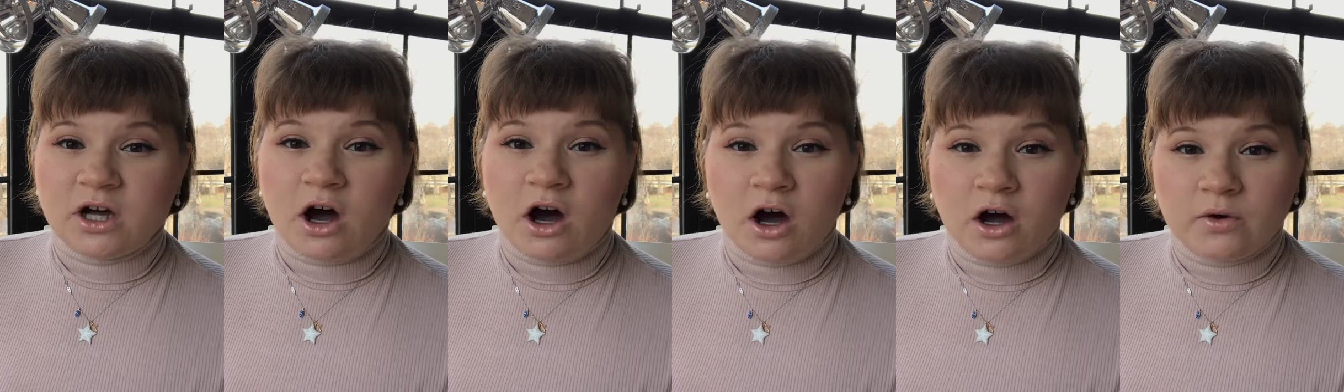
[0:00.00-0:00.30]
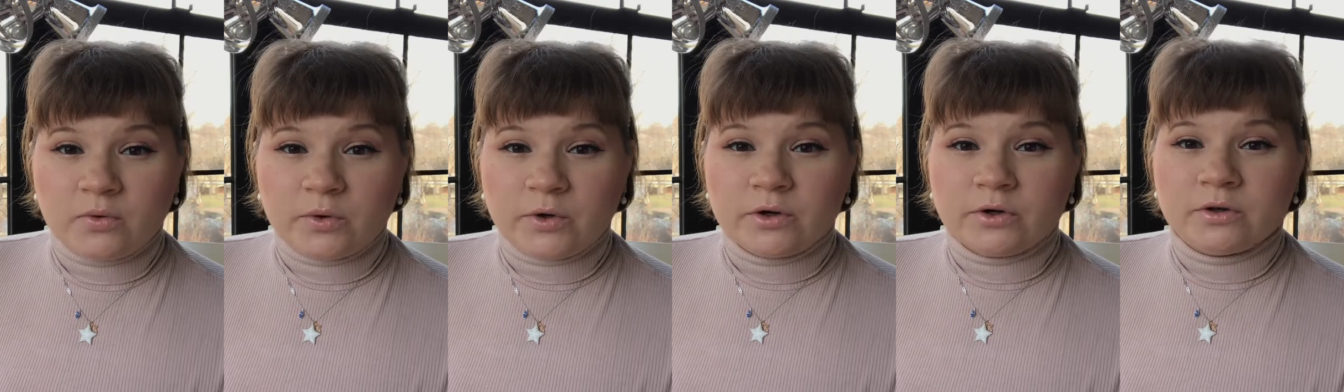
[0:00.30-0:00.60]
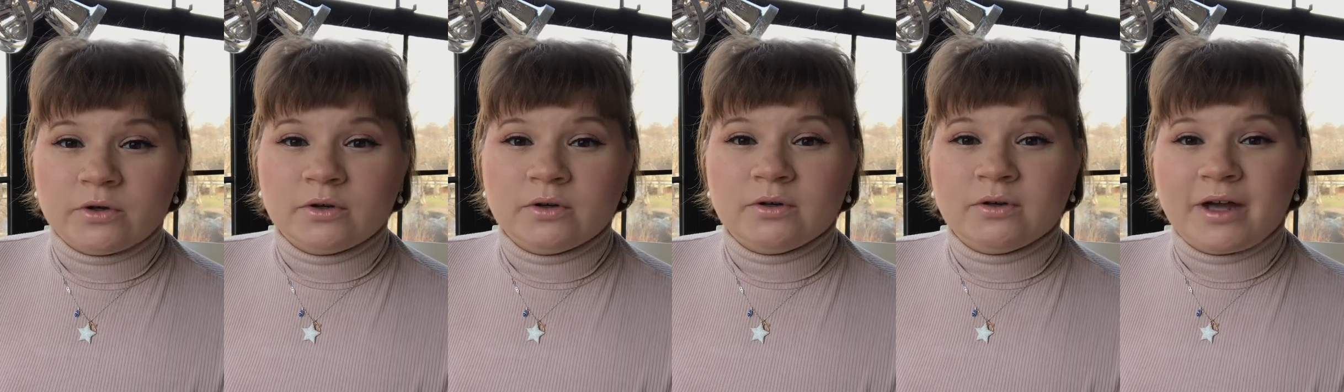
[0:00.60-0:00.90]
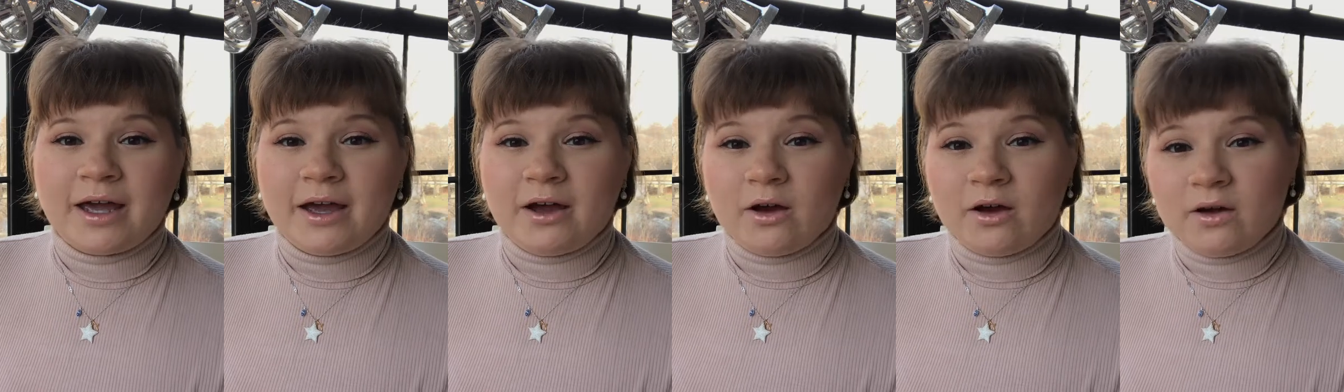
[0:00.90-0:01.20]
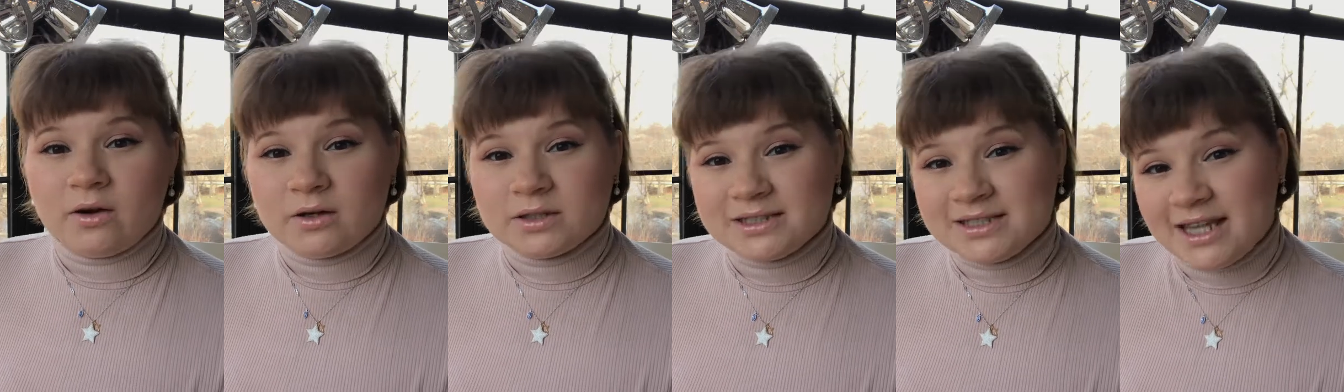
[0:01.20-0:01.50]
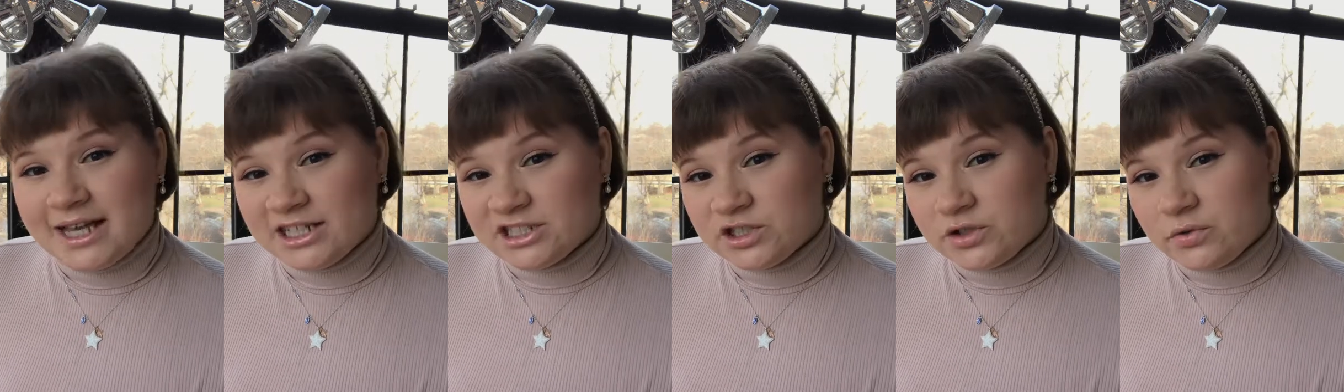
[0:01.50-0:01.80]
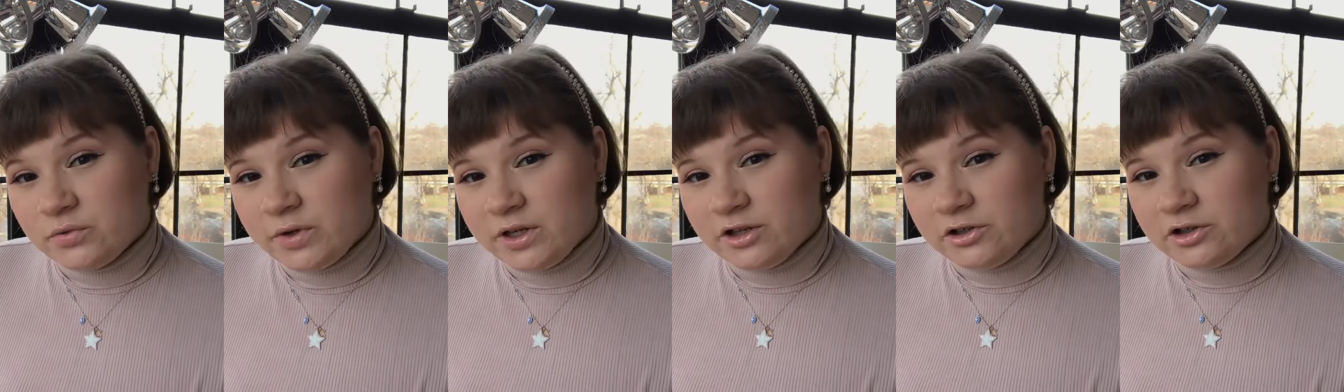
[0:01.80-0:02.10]
horror /
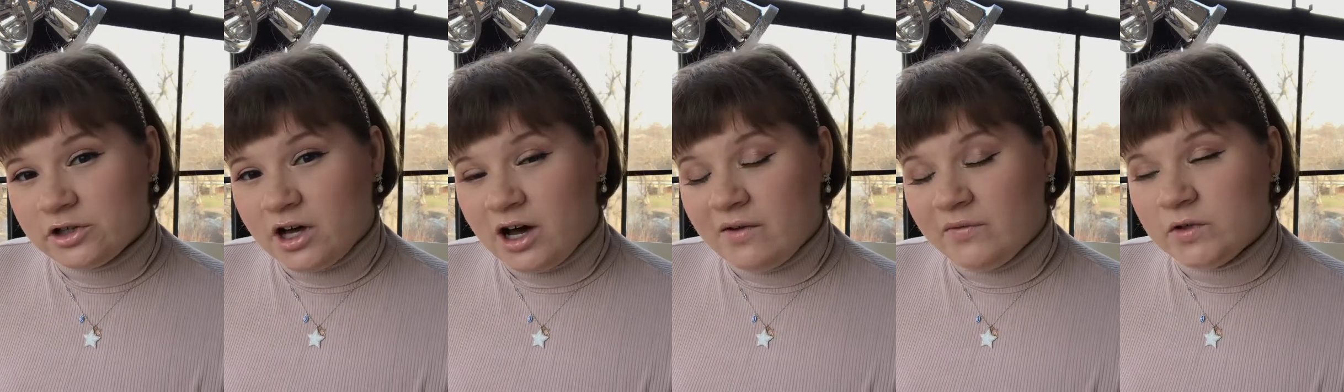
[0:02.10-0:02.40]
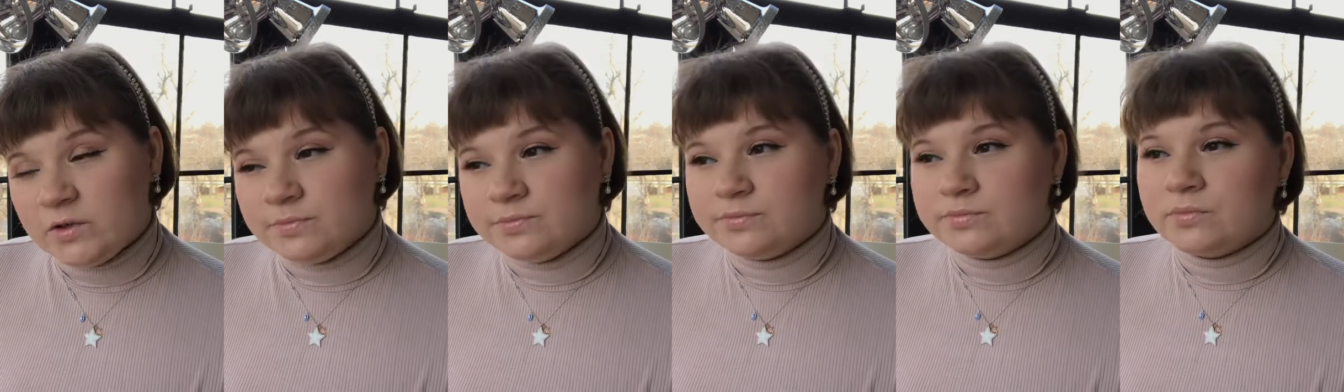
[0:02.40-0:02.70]
thriller novel,